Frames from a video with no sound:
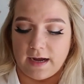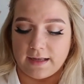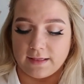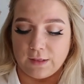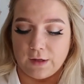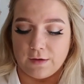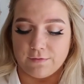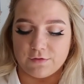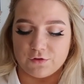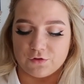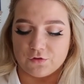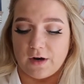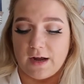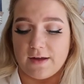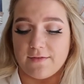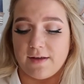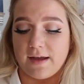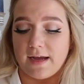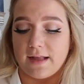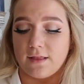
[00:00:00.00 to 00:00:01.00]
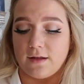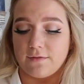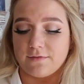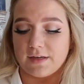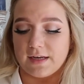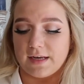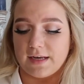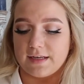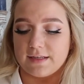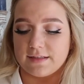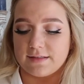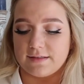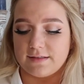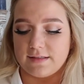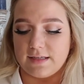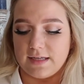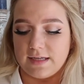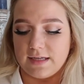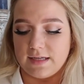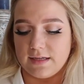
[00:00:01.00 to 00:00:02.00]
I loved driving. I loved getting to
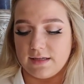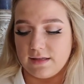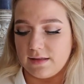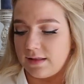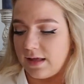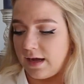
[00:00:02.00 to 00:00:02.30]
see